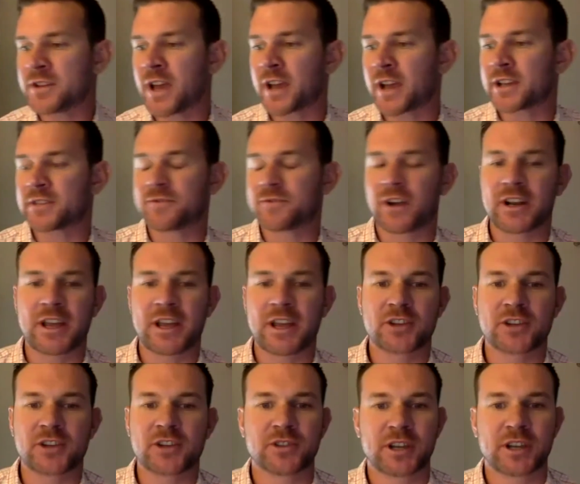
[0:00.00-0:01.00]
is
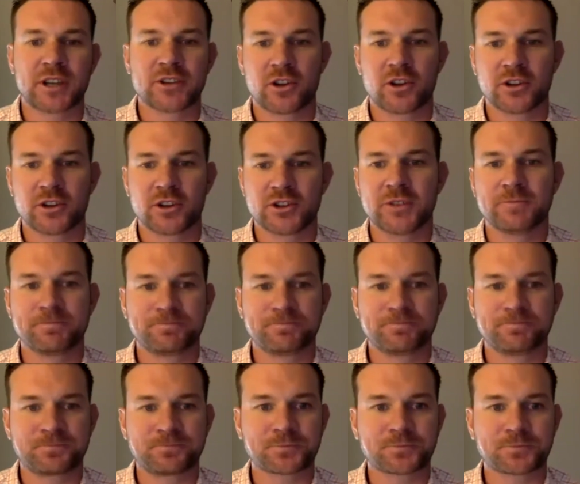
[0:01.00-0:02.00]
financial technology.
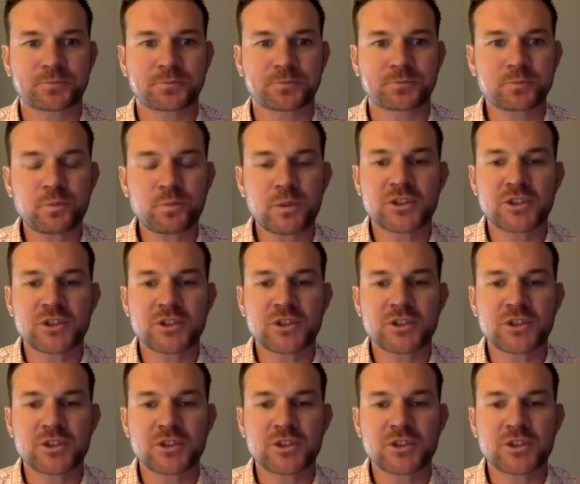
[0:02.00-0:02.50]
So